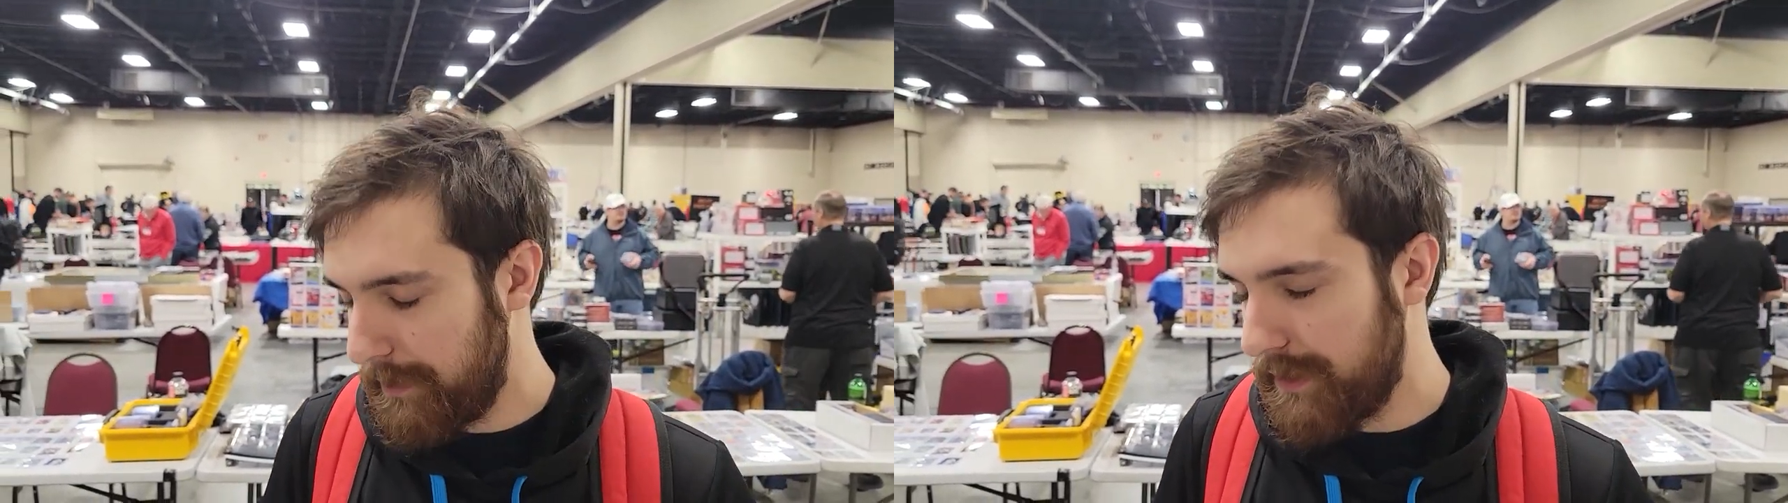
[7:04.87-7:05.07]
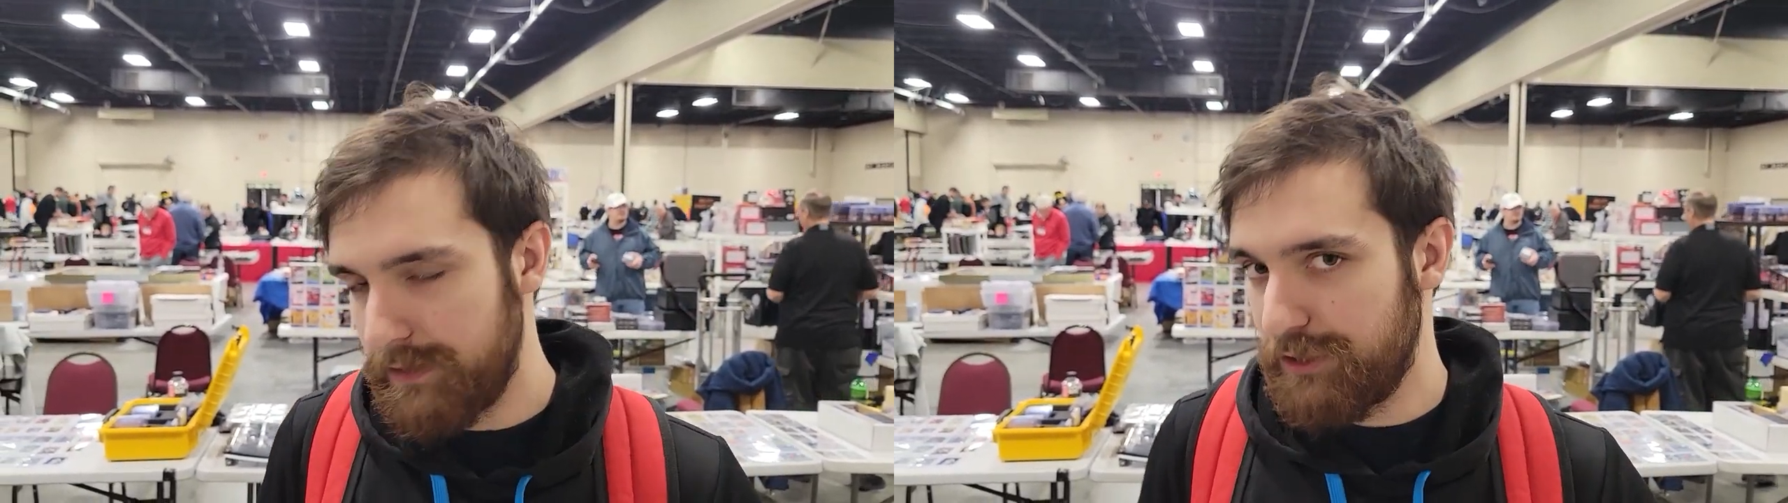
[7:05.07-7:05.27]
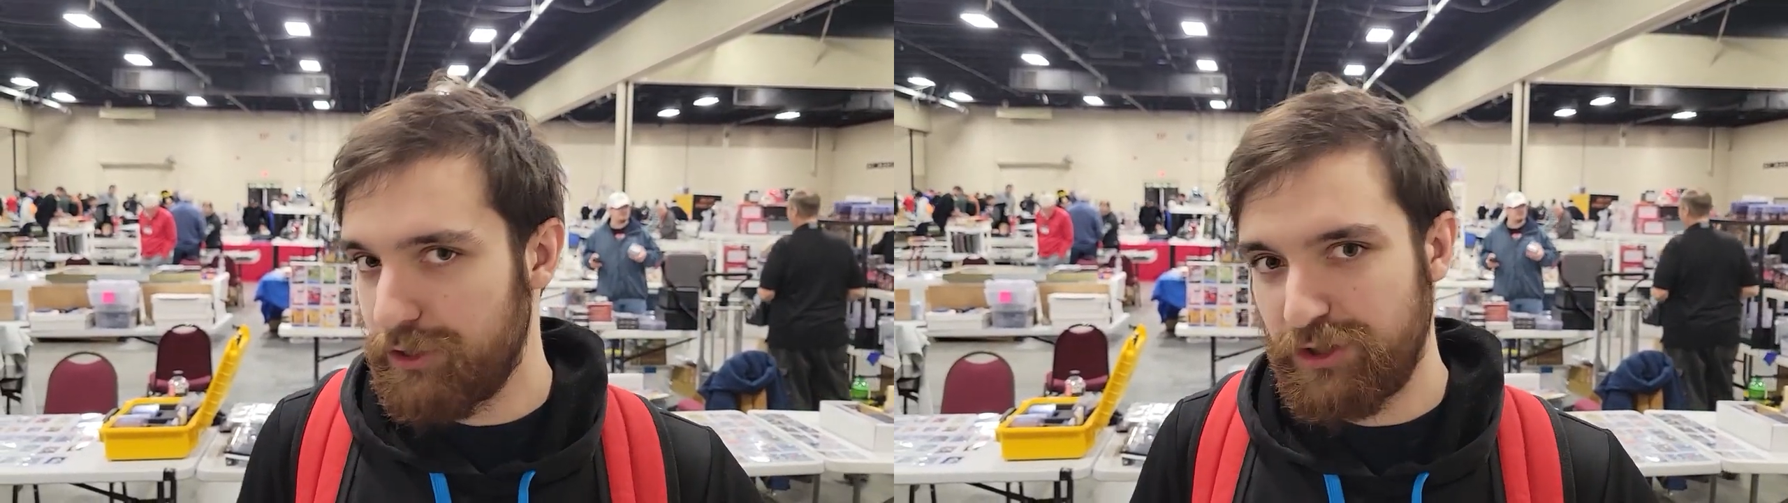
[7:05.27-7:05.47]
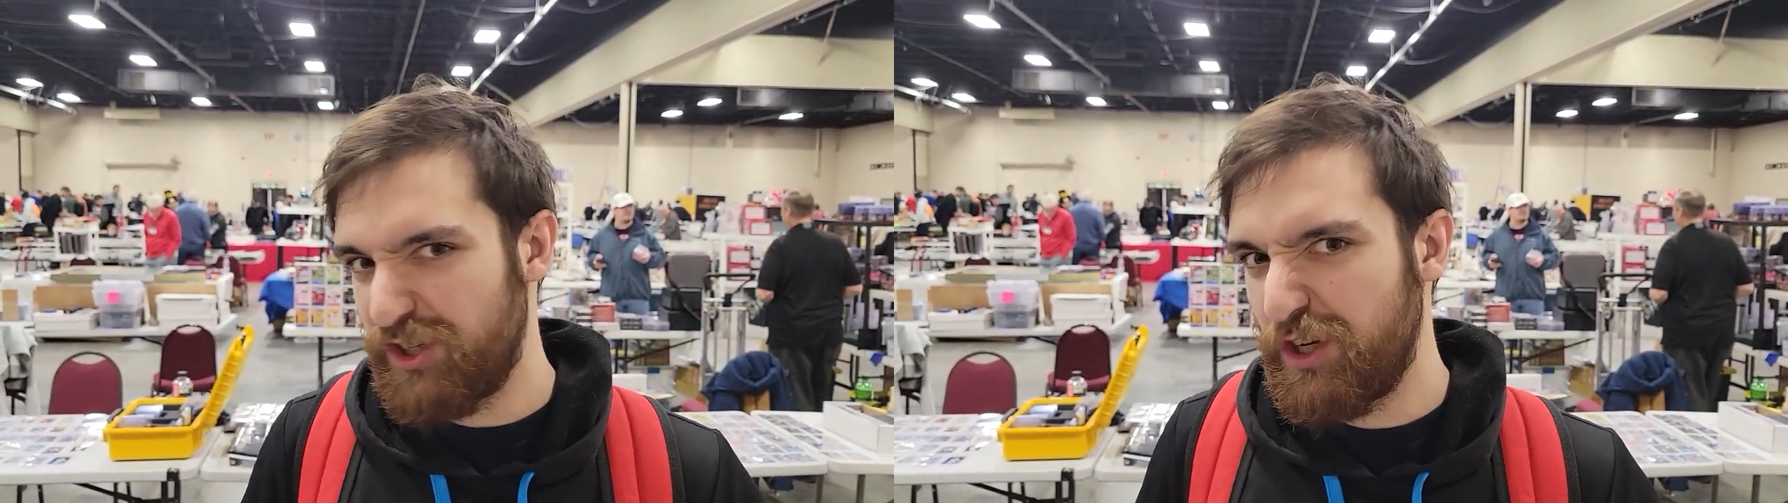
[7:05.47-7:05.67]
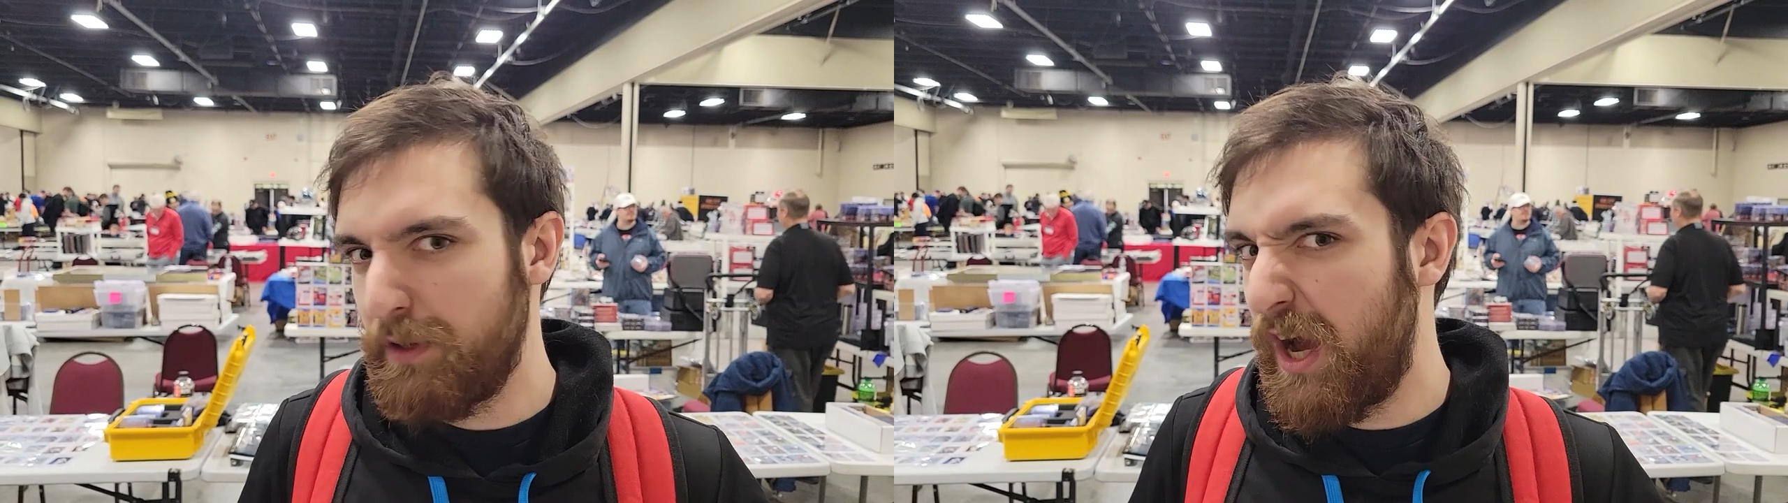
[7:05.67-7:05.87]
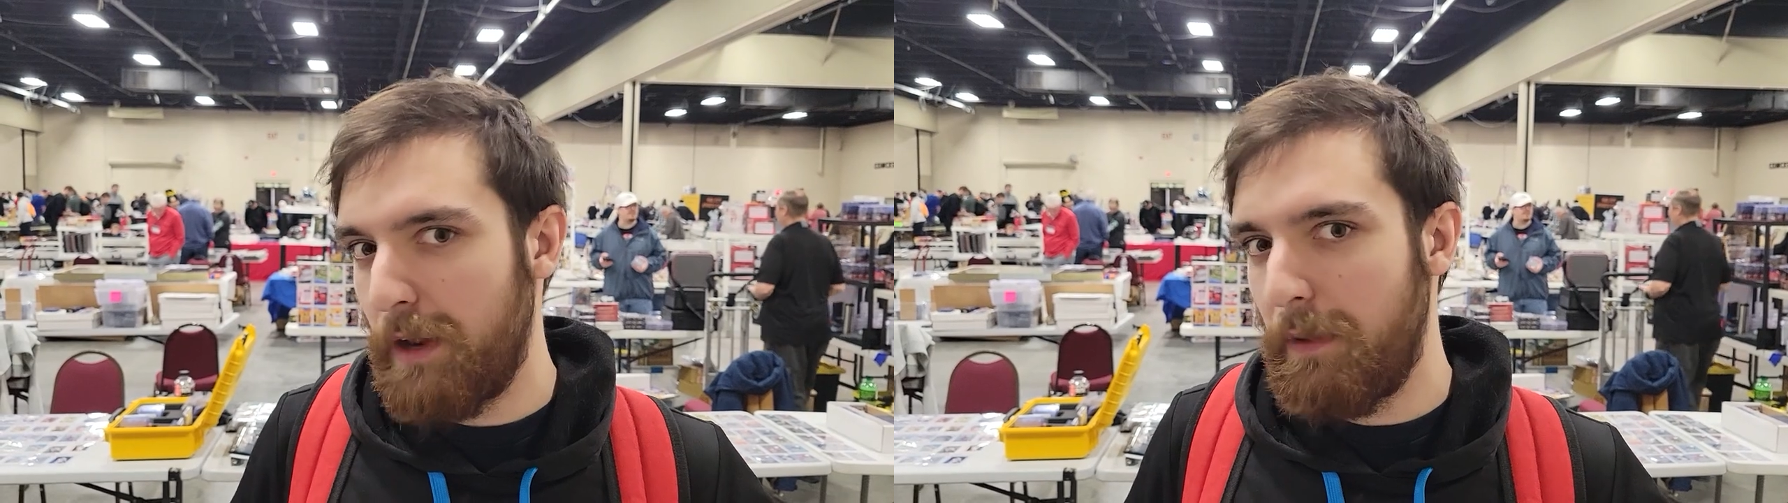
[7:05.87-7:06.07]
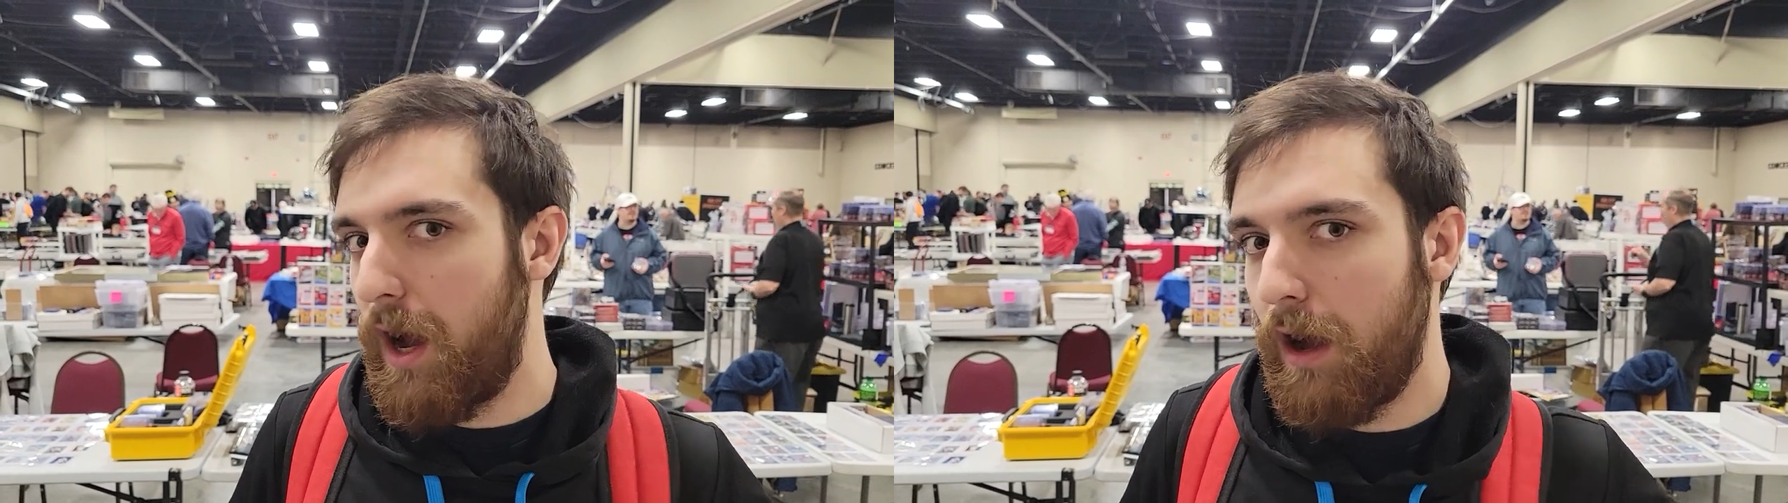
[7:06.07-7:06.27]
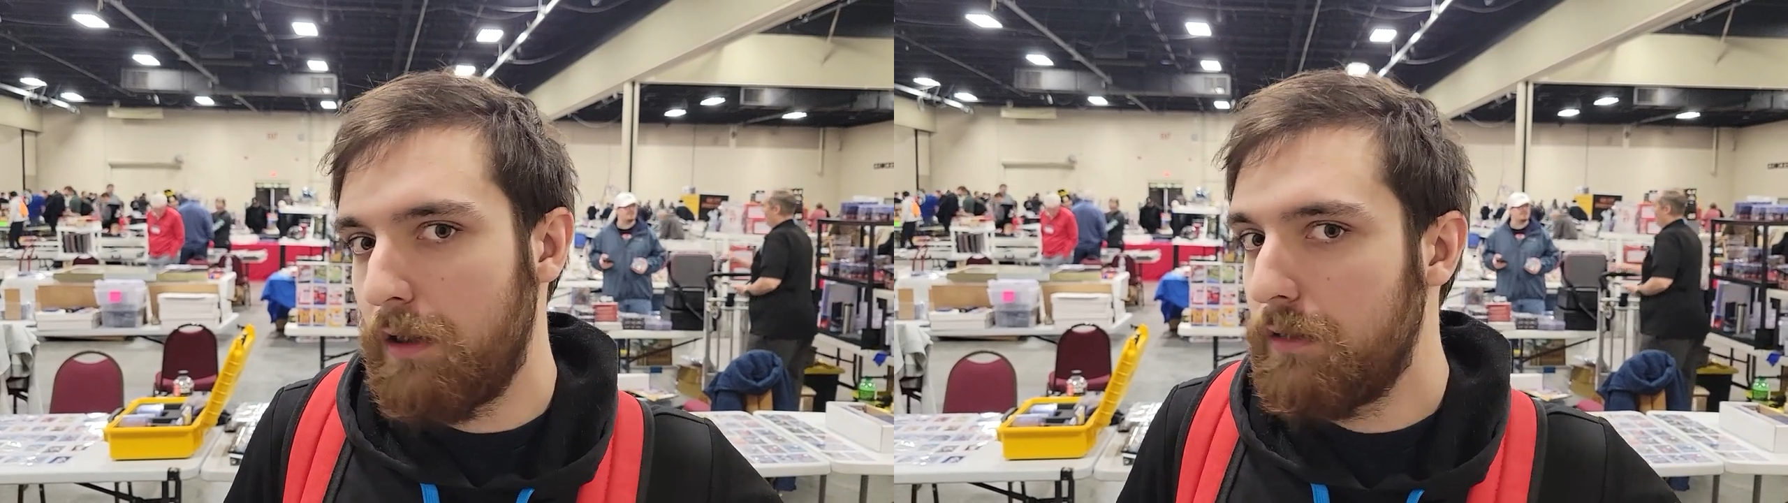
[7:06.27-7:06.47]
and he's just a good guy to
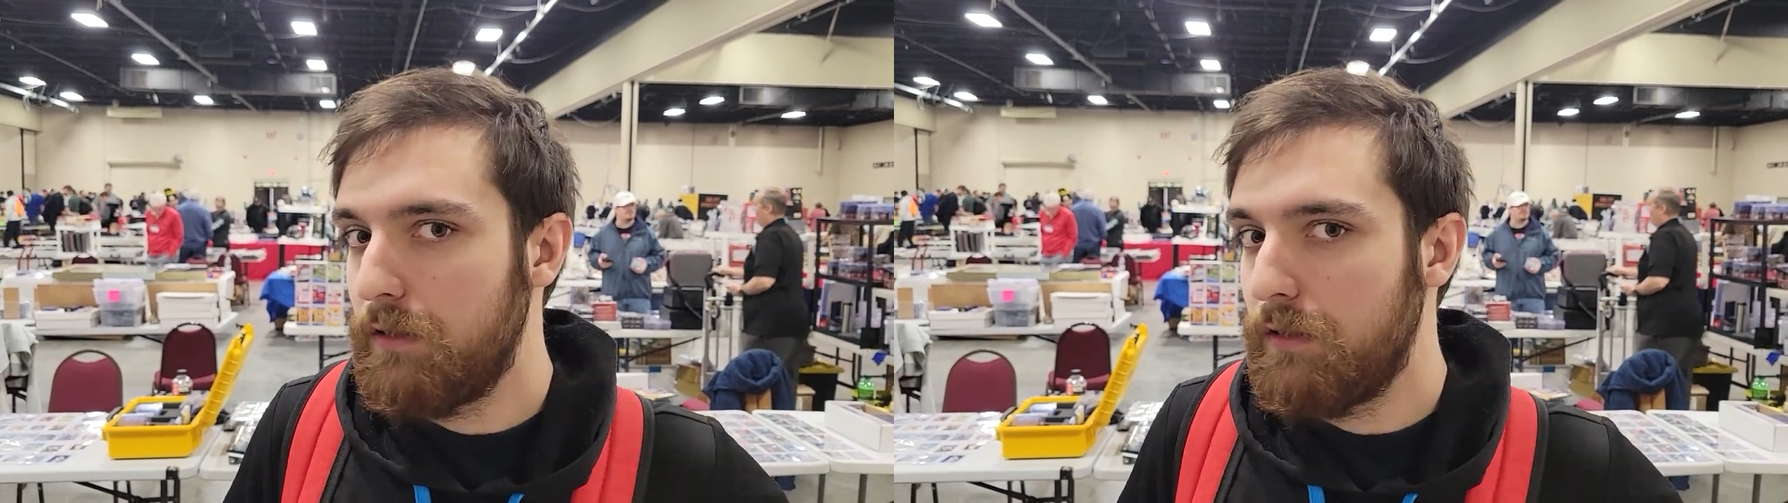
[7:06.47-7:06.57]
buy.